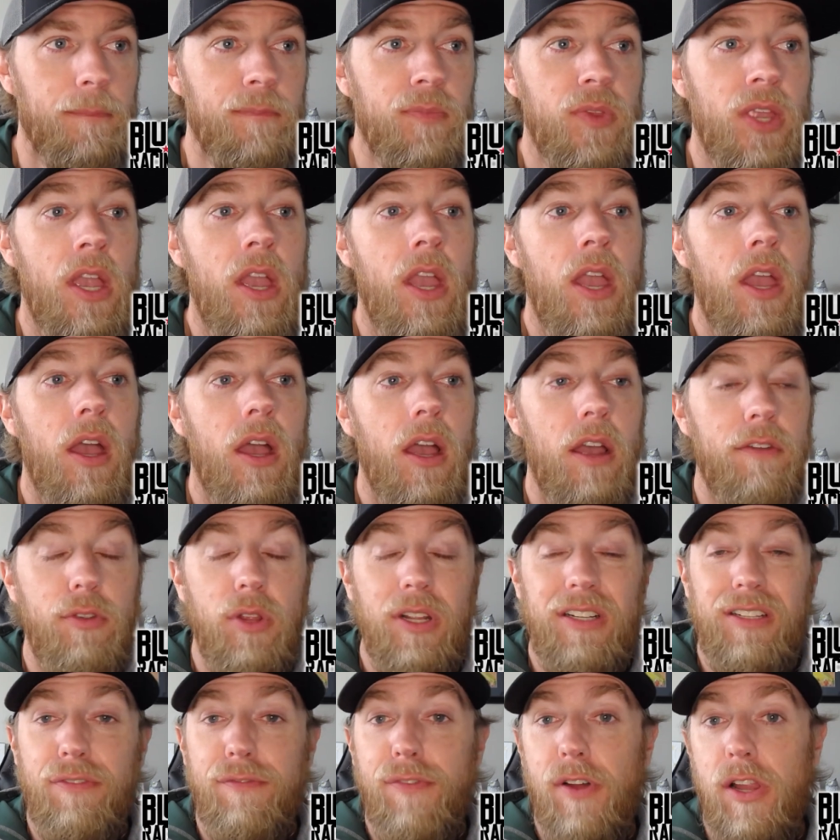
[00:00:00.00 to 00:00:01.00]
Uh, if you'd
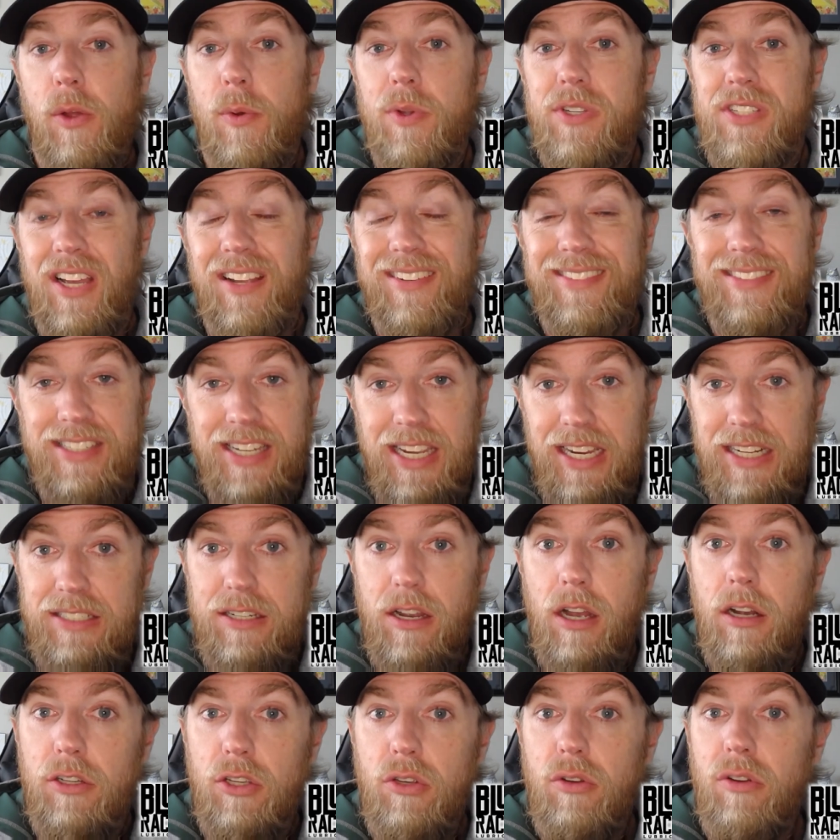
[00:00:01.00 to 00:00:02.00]
like to follow us on
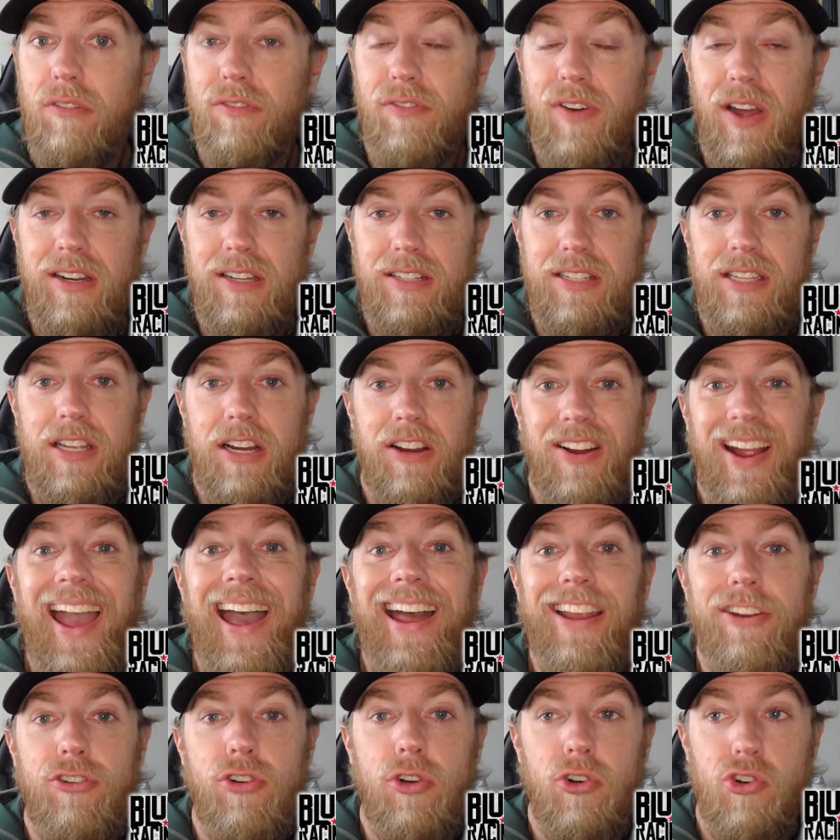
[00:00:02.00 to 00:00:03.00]
TikTok, you can find us there
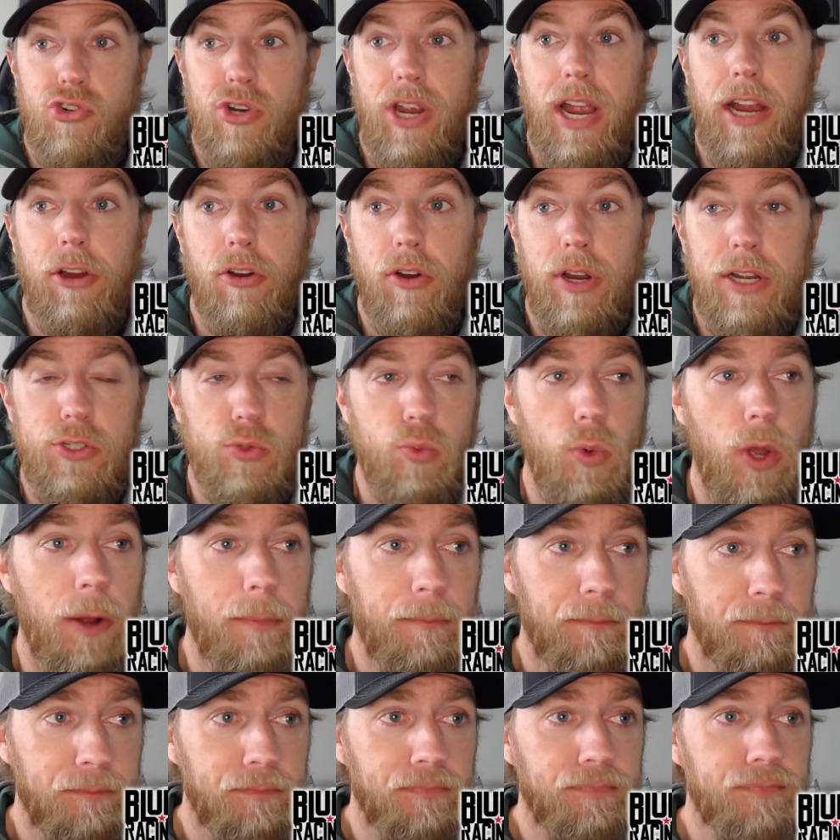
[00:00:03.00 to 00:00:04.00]
at DIRTRACKR as
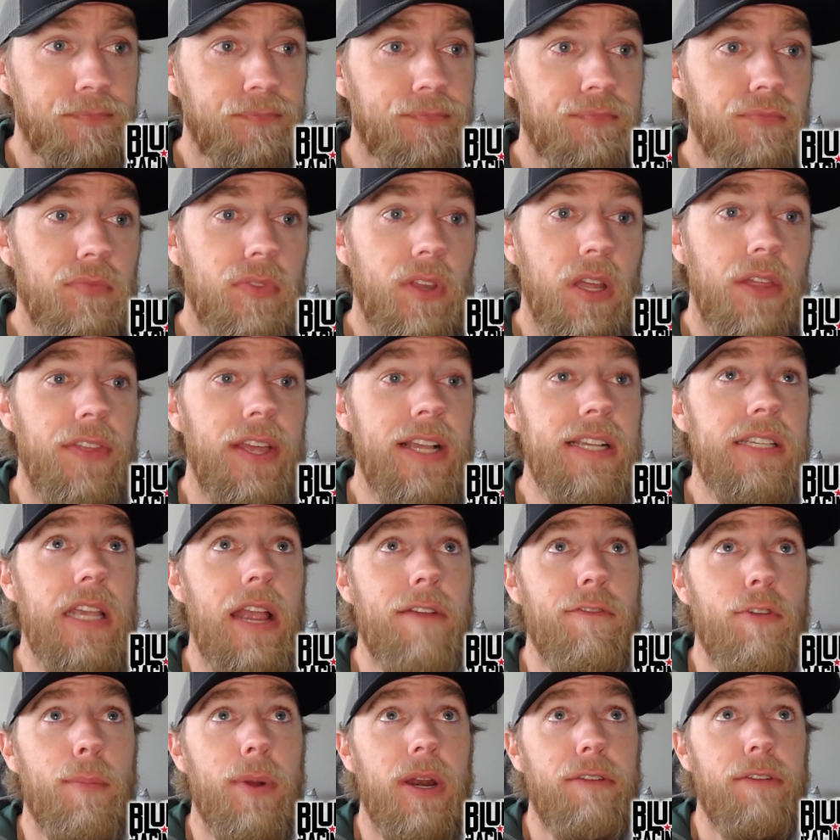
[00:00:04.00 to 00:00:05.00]
well. Thanks
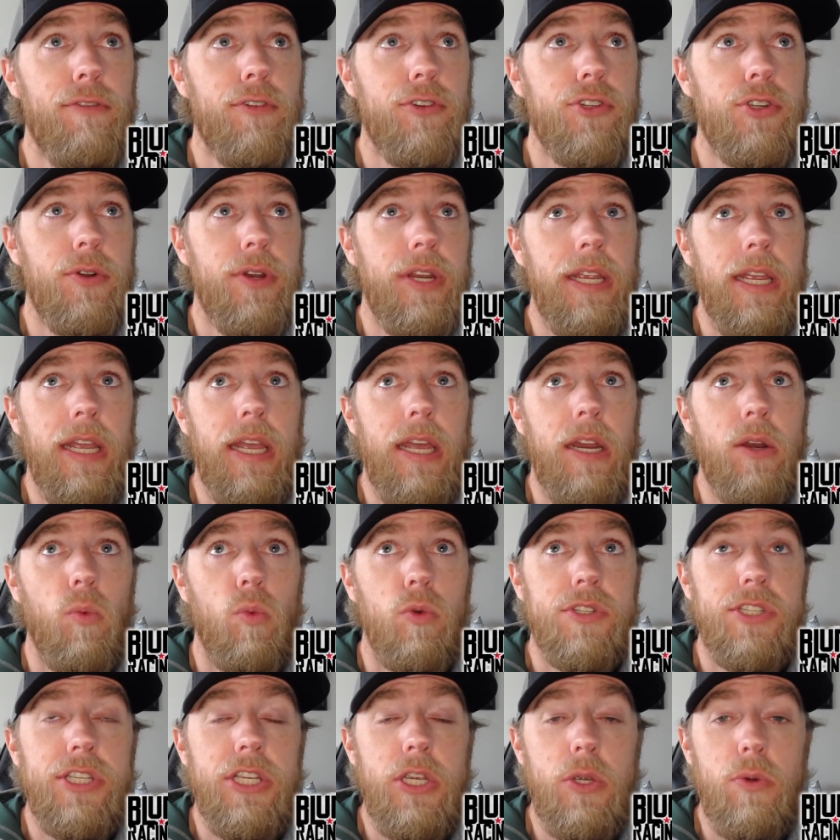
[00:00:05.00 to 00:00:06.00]
everybody for tuning in.
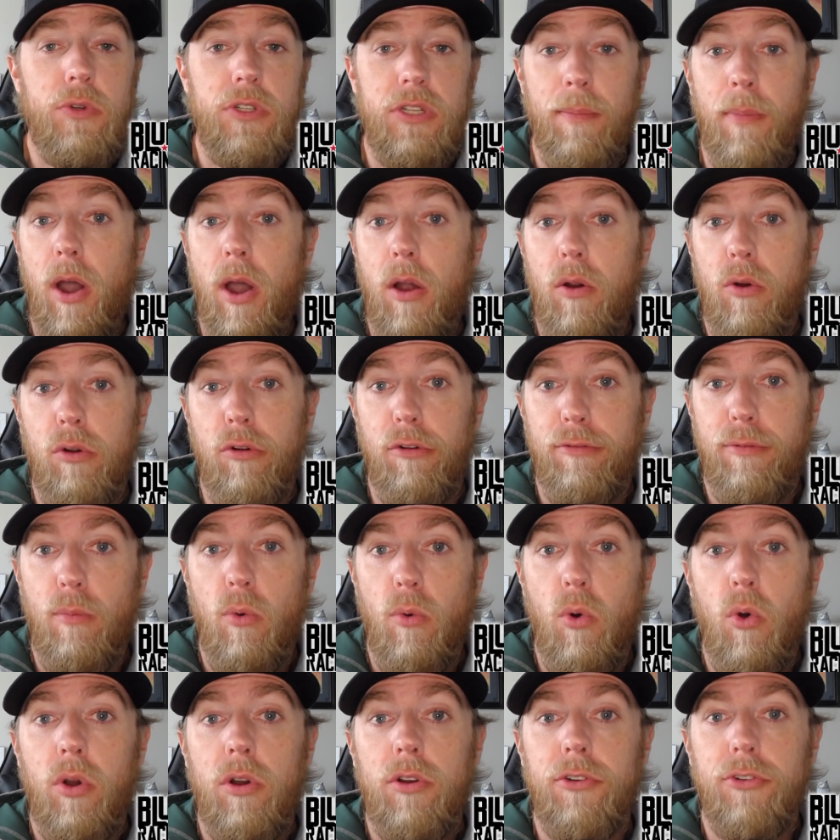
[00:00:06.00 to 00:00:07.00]
We'll see you tomorrow for
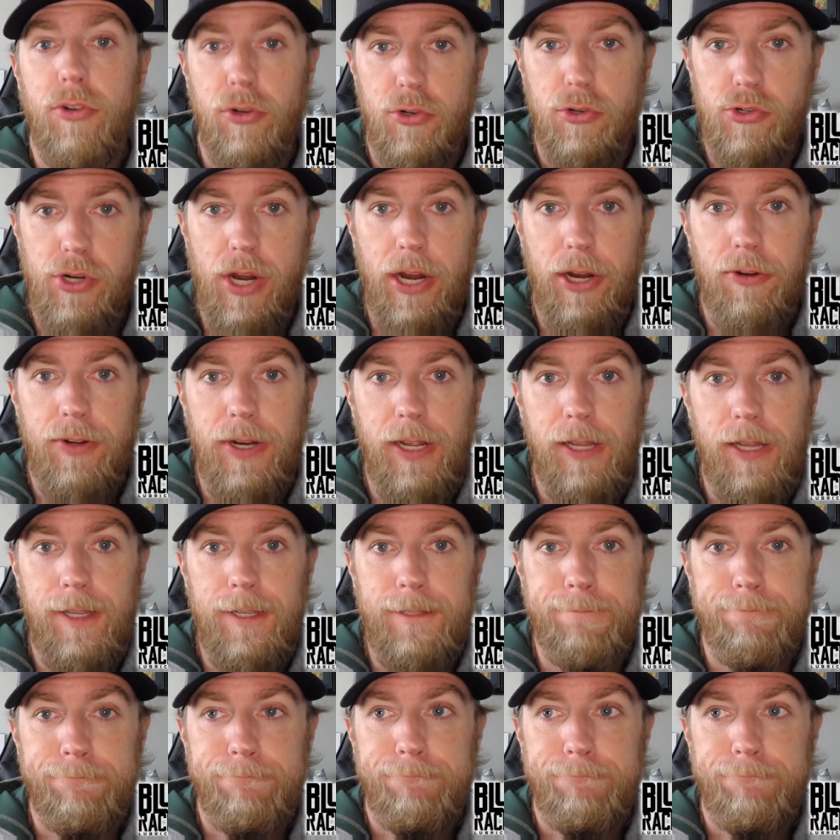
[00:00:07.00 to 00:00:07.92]
more DIRTRACKR Daily.